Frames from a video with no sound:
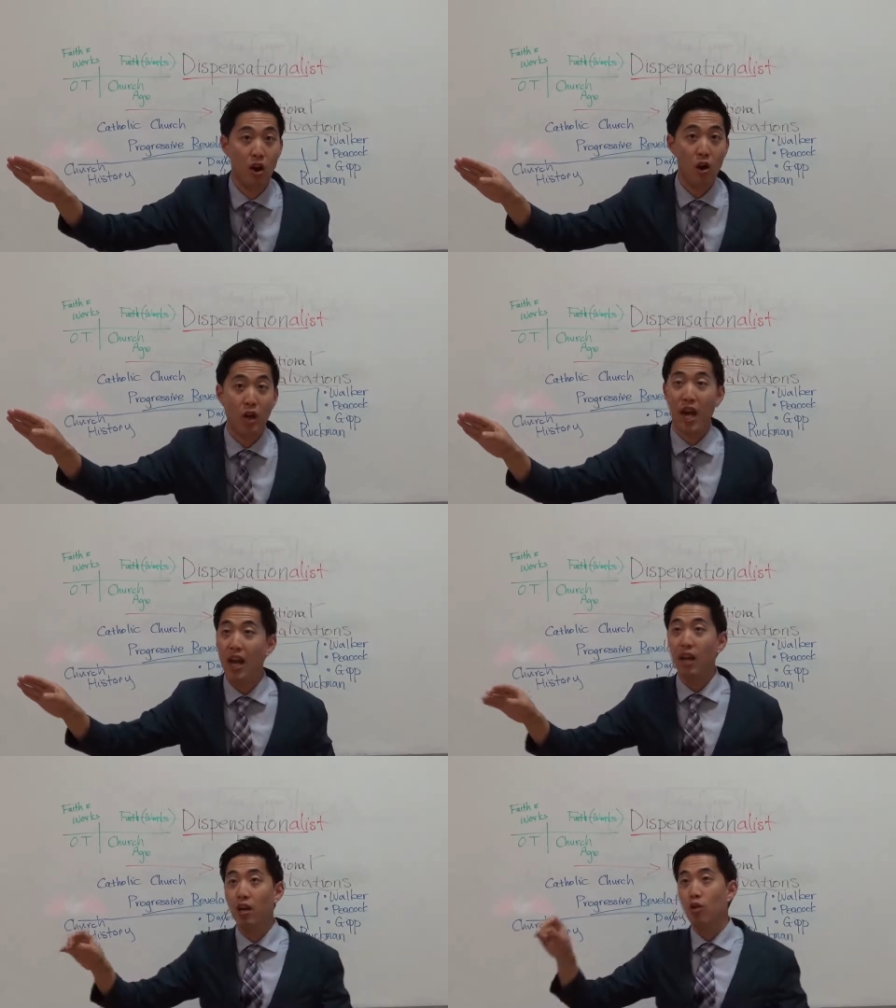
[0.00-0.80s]

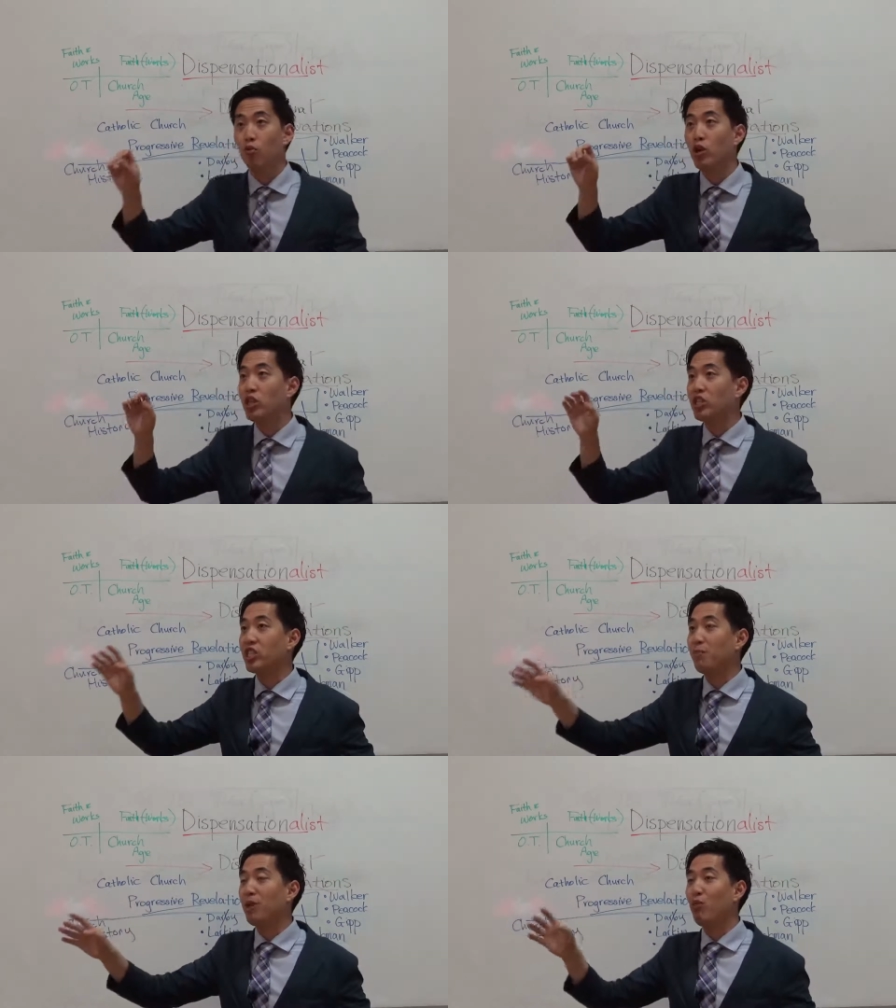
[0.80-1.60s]
Okay? We're just
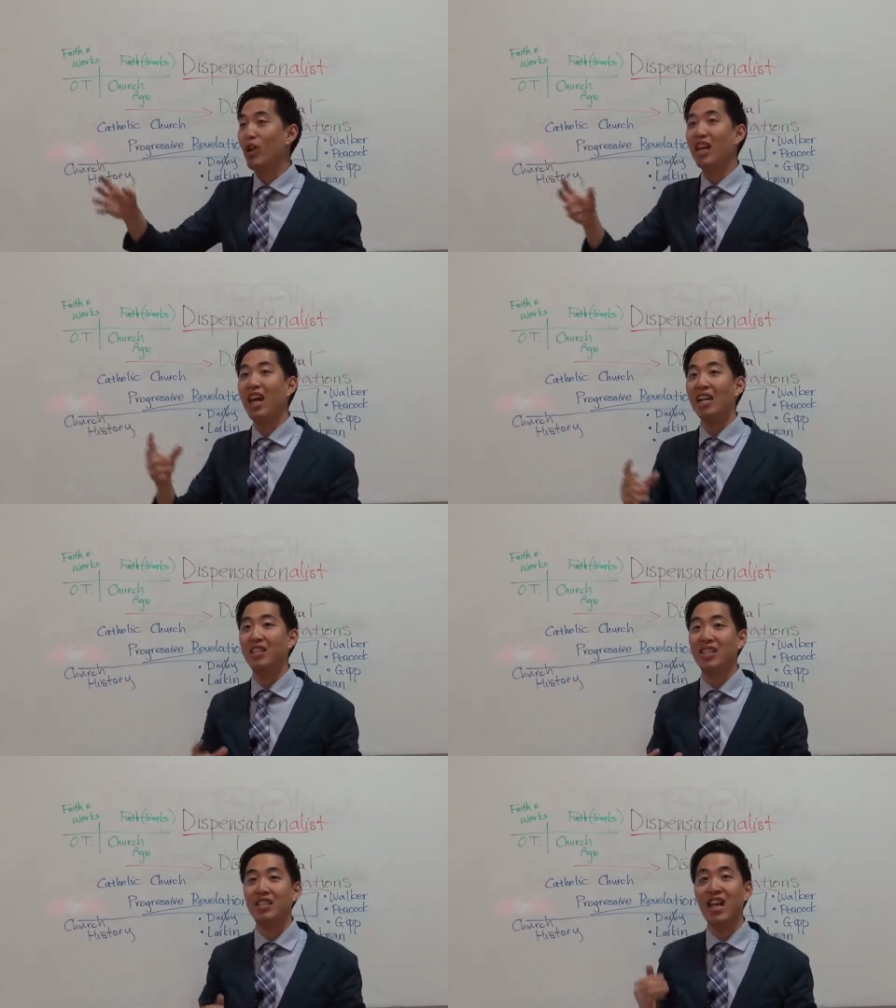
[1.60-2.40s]
simply reading as
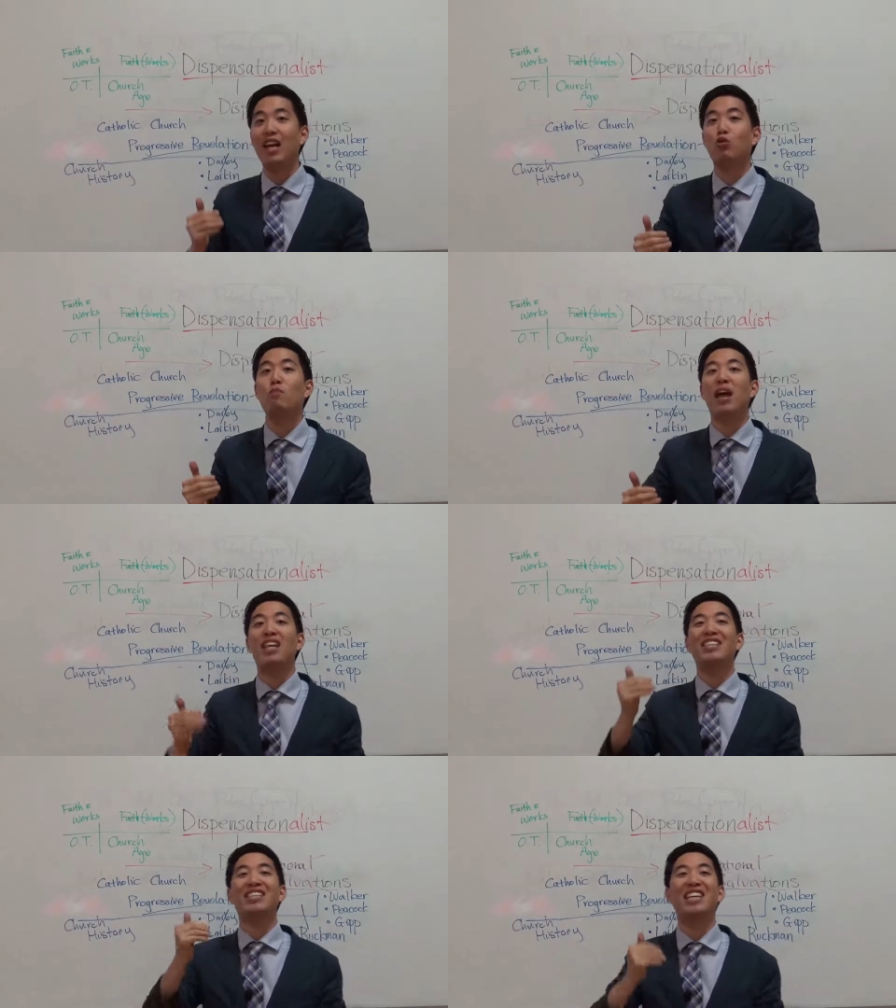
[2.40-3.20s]
it says. That's what
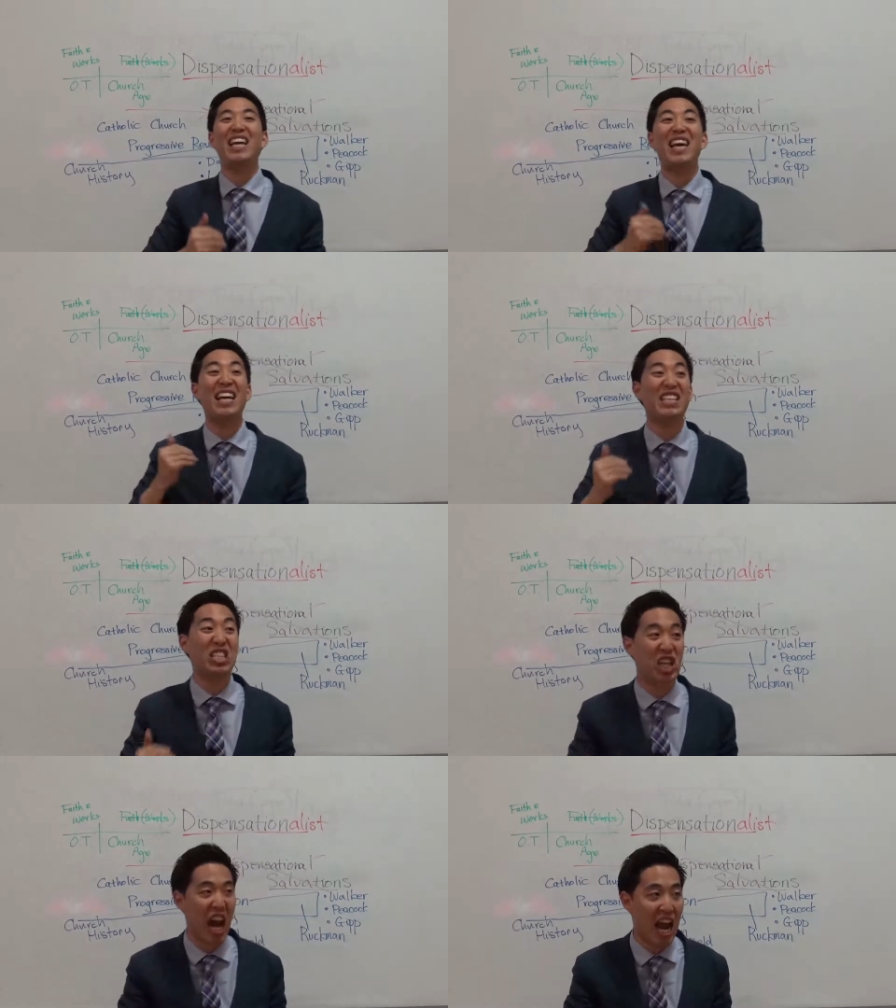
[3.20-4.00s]
makes us King
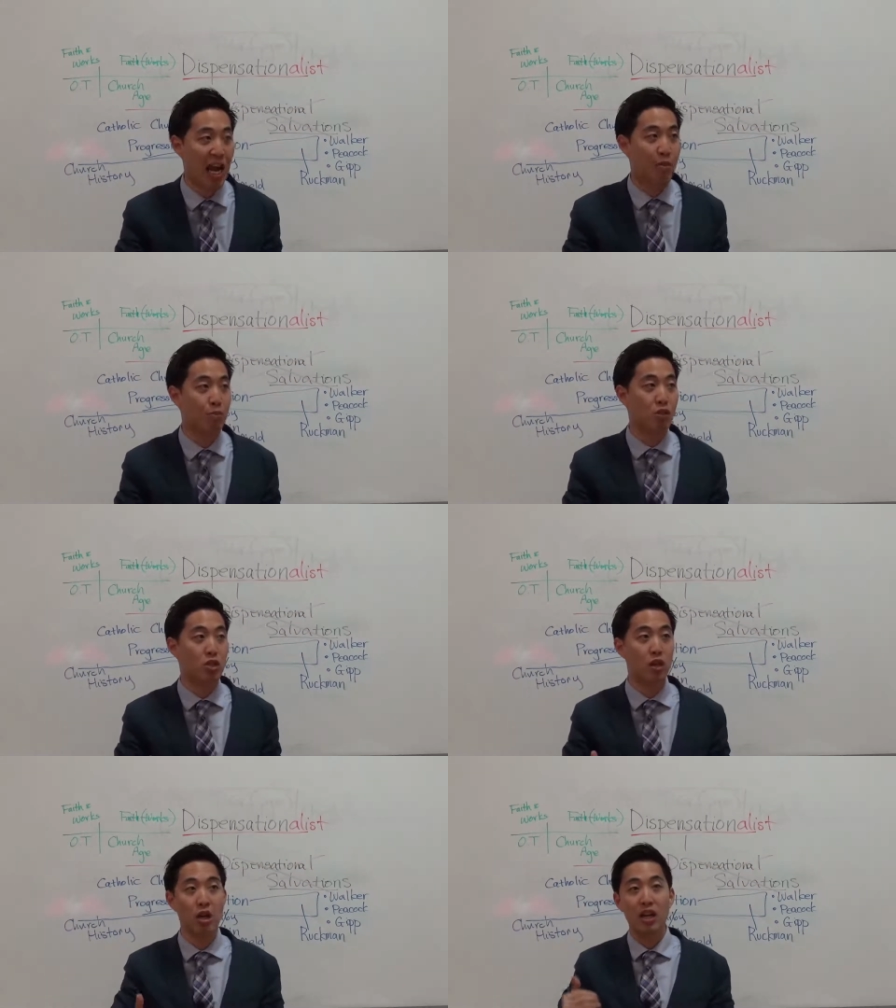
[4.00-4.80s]
James